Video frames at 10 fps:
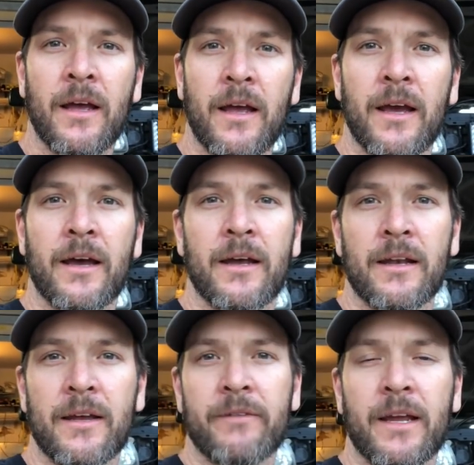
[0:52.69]

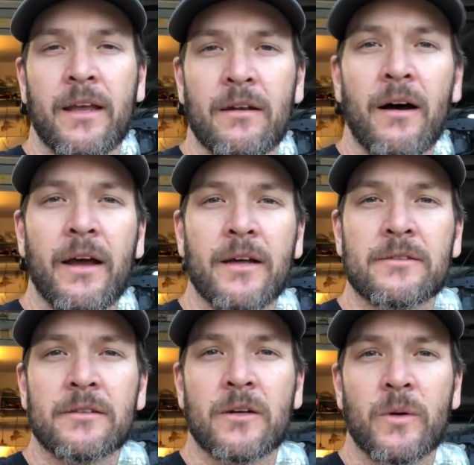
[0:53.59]
And if I cannot
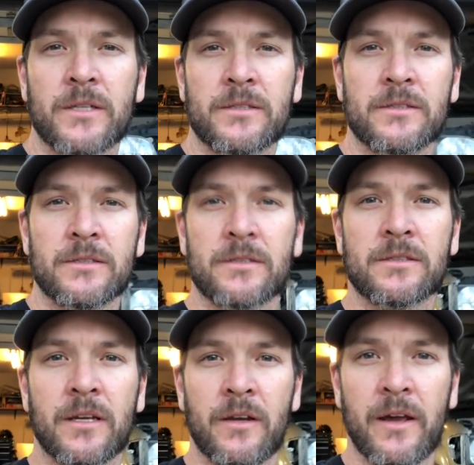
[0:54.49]
answer the
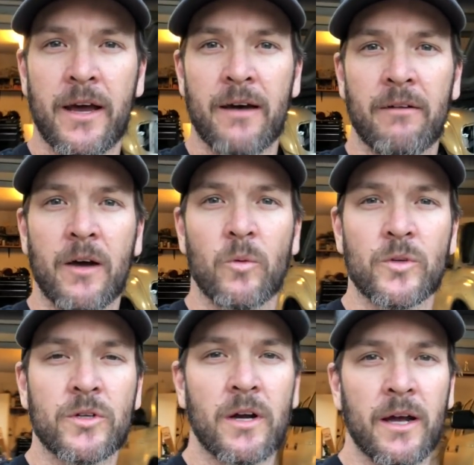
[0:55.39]
questions that you have, I will
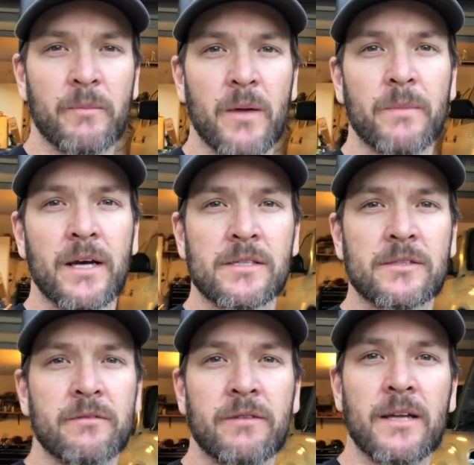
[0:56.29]
try my
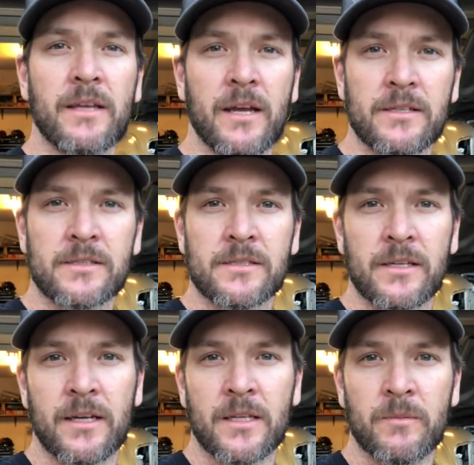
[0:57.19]
best to find the answers
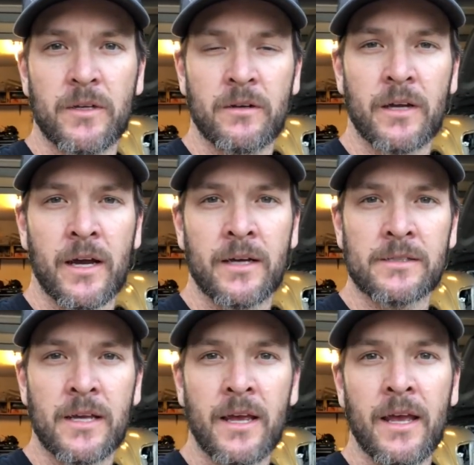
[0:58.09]
and get them to you
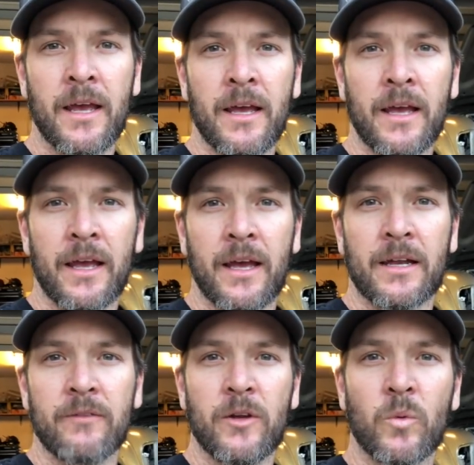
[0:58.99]
guys.
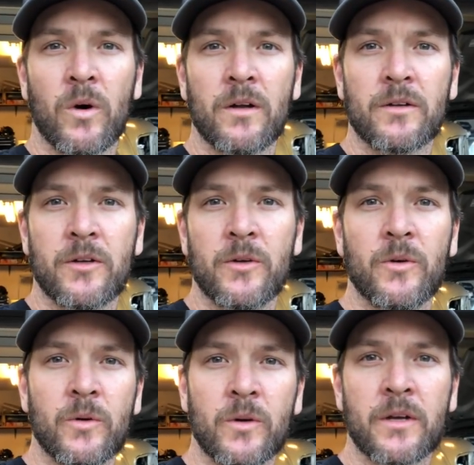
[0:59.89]
And if you want
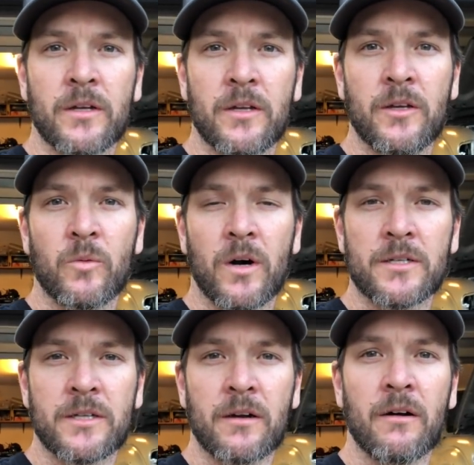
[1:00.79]
to continue
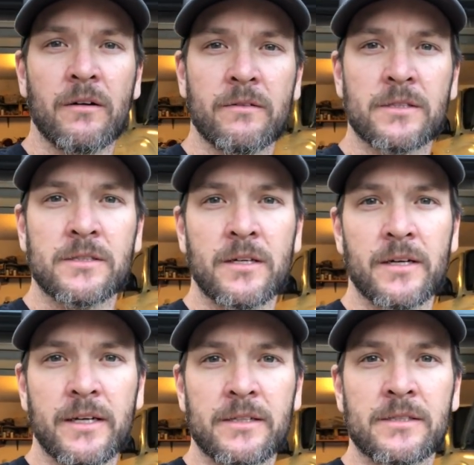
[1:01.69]
watching all of this
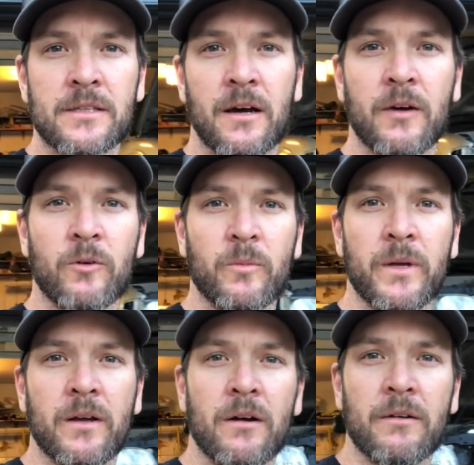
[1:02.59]
series, I will
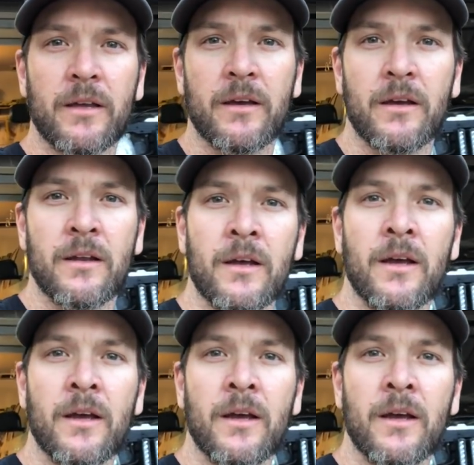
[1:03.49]
be calling it